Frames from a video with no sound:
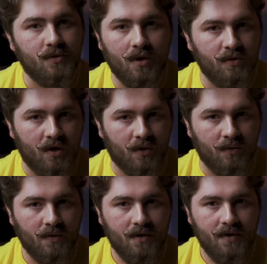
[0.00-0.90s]
don't know.
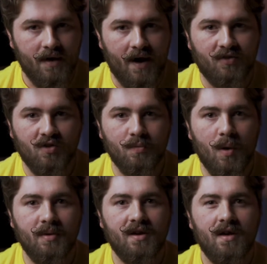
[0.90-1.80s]
At this
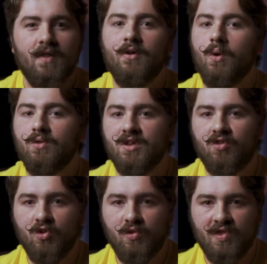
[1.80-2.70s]
moment, there are only
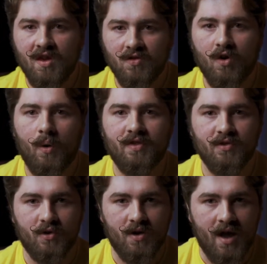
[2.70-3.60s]
two things going
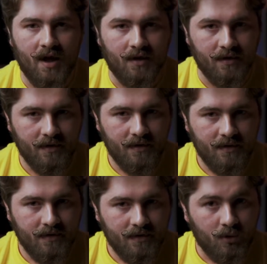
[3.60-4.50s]
through your head.
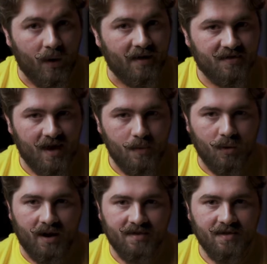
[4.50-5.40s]
Do I
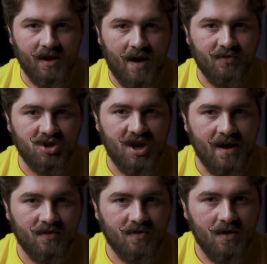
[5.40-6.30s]
escape while I still have the
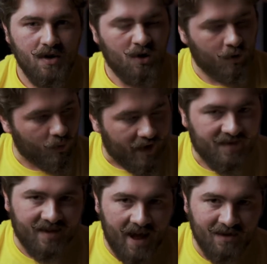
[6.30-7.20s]
chance, or do I
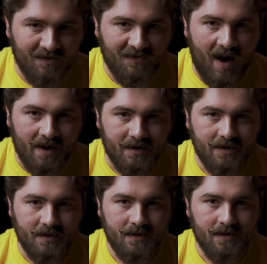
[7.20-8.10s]
stand and fight?
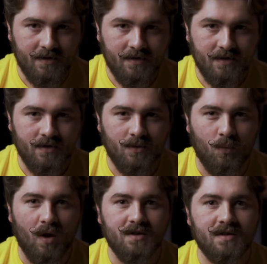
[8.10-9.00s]

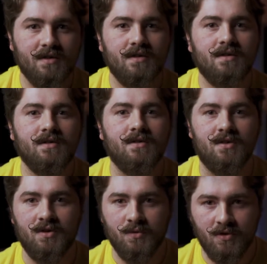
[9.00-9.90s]
What
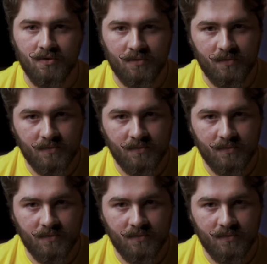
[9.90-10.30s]
do you do?